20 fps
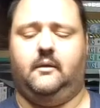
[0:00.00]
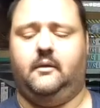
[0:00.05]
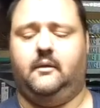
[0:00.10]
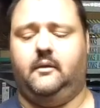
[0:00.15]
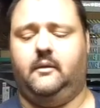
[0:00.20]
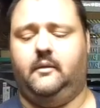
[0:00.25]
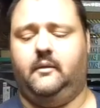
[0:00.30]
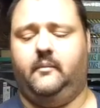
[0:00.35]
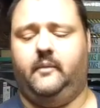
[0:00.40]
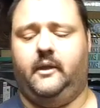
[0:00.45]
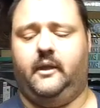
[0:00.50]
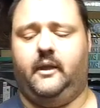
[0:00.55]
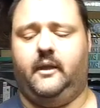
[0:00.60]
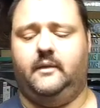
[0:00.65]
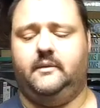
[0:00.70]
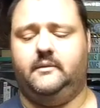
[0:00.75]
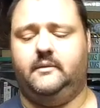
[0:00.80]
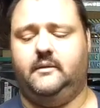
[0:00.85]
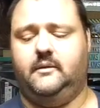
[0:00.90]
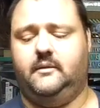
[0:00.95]
They make
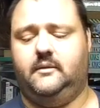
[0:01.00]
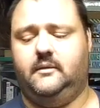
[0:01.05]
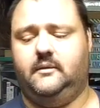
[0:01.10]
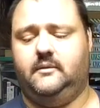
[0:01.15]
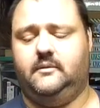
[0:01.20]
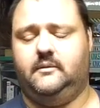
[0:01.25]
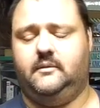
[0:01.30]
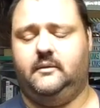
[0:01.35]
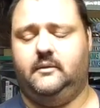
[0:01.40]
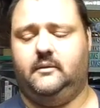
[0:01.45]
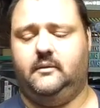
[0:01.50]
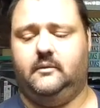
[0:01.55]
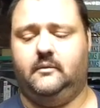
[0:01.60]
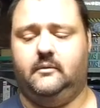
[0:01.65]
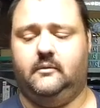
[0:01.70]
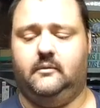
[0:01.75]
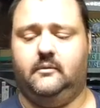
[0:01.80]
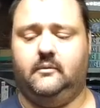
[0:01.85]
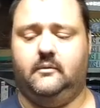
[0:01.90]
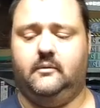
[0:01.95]
AC, DC.
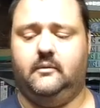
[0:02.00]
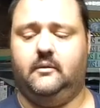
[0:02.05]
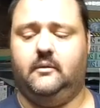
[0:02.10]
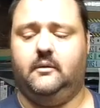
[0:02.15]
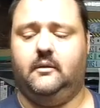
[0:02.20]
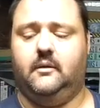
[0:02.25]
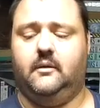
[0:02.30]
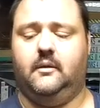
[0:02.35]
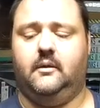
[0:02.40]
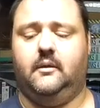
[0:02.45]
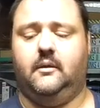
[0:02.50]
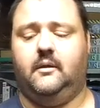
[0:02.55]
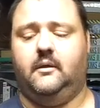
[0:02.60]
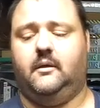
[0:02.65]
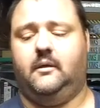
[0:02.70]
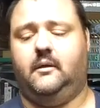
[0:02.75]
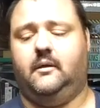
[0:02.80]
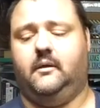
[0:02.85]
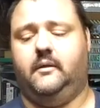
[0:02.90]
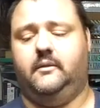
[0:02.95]

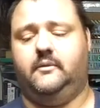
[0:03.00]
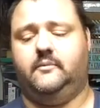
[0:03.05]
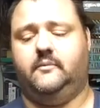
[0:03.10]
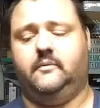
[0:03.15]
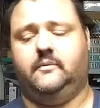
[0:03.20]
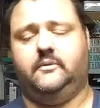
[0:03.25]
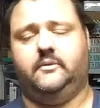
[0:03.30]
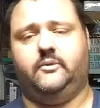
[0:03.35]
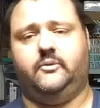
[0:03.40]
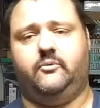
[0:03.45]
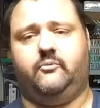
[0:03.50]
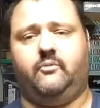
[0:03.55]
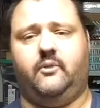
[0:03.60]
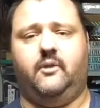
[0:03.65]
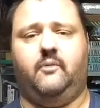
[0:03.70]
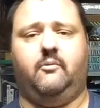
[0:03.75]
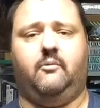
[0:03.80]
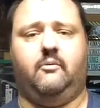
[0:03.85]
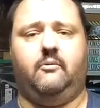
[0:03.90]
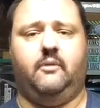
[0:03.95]
This one's
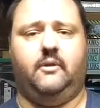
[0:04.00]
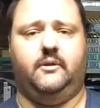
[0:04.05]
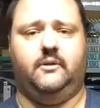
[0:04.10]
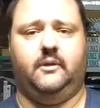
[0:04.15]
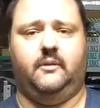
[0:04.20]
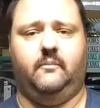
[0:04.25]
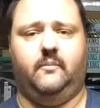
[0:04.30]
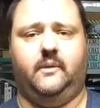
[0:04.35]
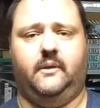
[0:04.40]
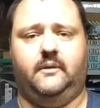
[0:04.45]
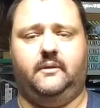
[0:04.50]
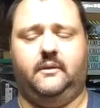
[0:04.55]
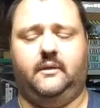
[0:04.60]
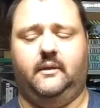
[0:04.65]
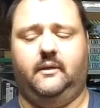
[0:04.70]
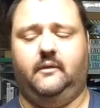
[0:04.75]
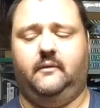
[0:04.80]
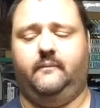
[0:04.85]
3/4 inch MPT.